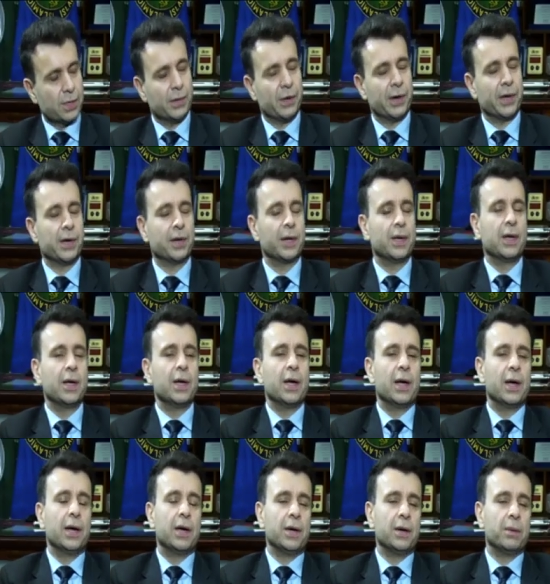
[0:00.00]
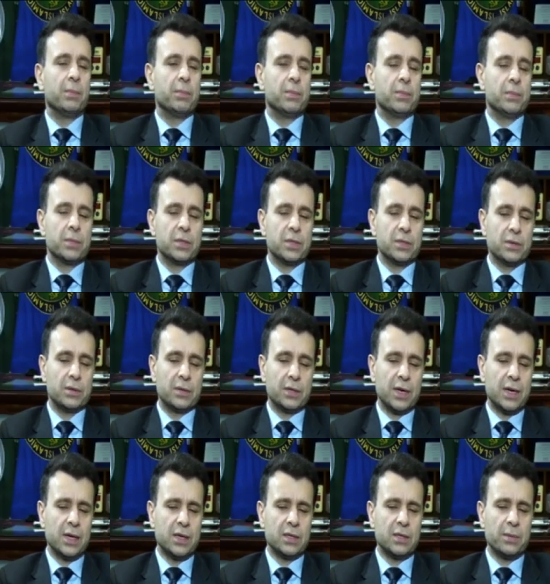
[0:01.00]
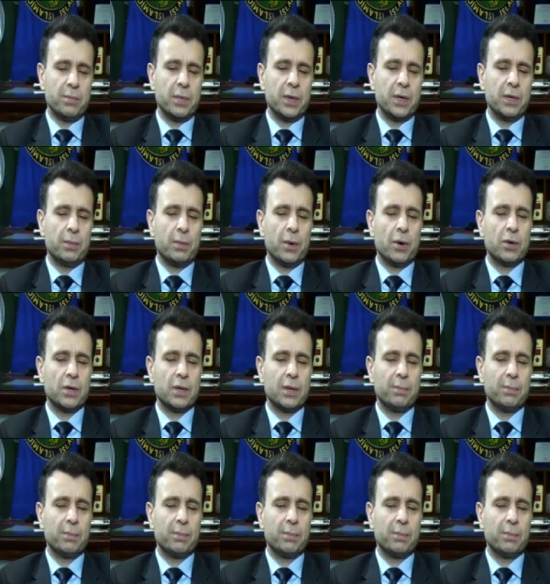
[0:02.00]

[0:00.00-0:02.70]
Great. So tell us a bit about